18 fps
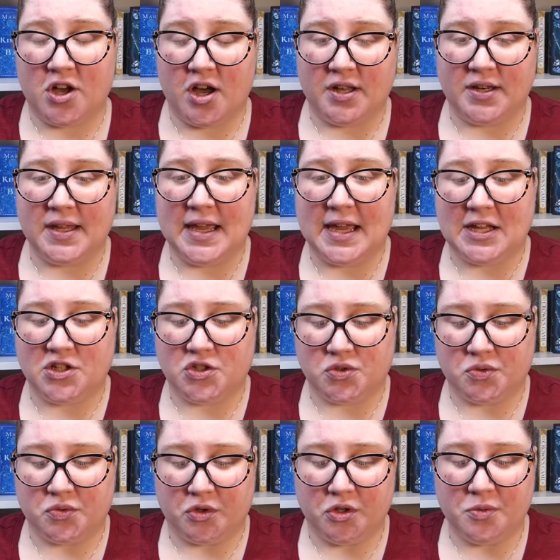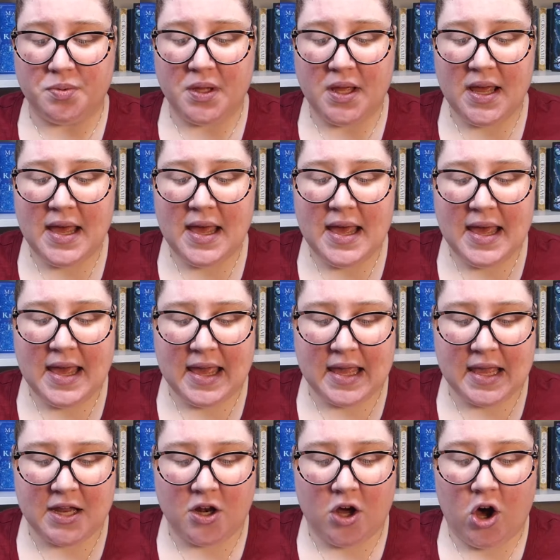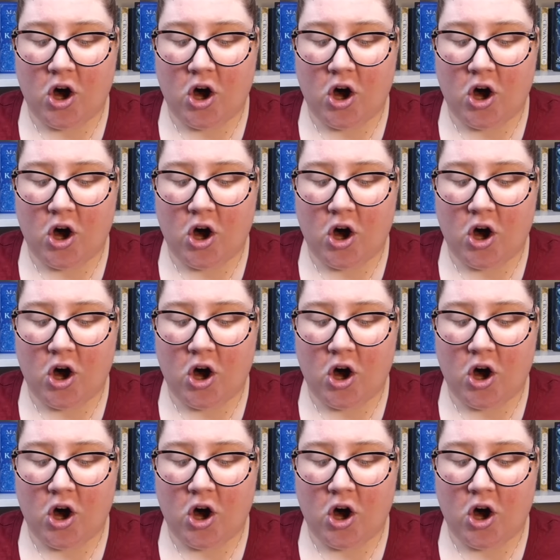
on age group. And